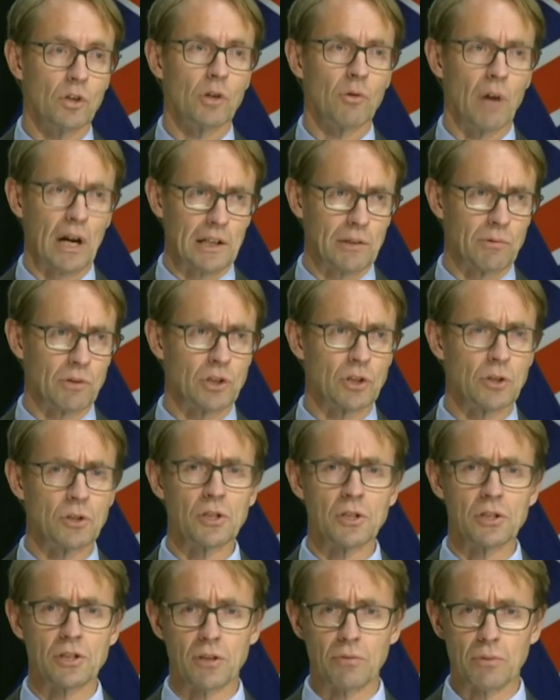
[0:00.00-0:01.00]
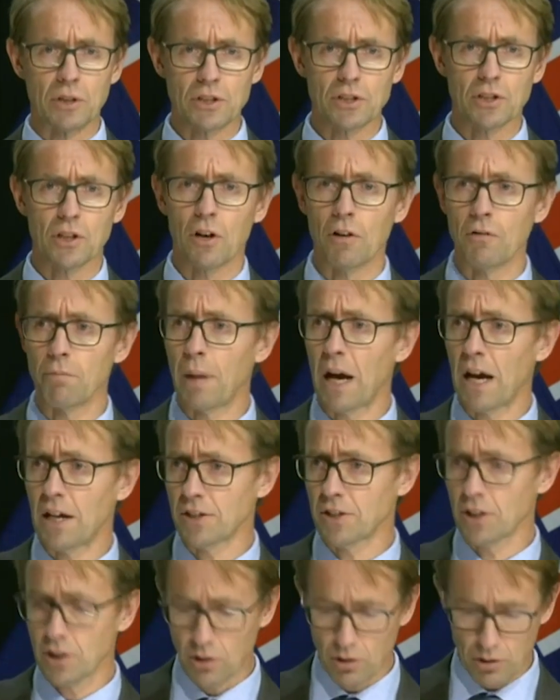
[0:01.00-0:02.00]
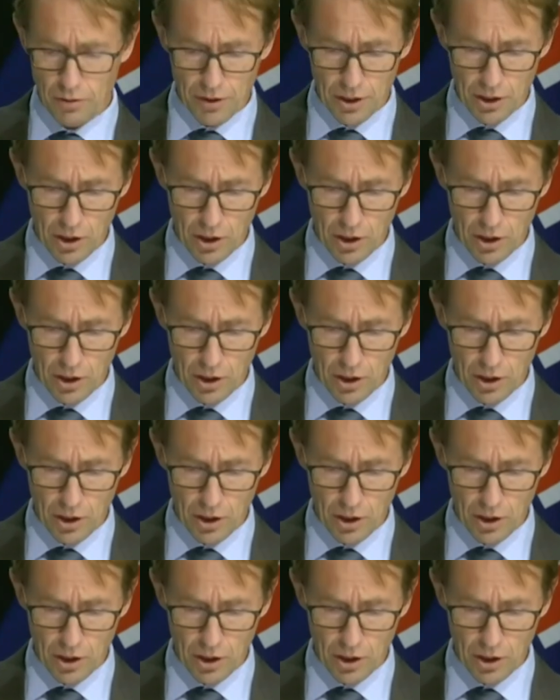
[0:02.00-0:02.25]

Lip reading: greatly reduces the risk of passing on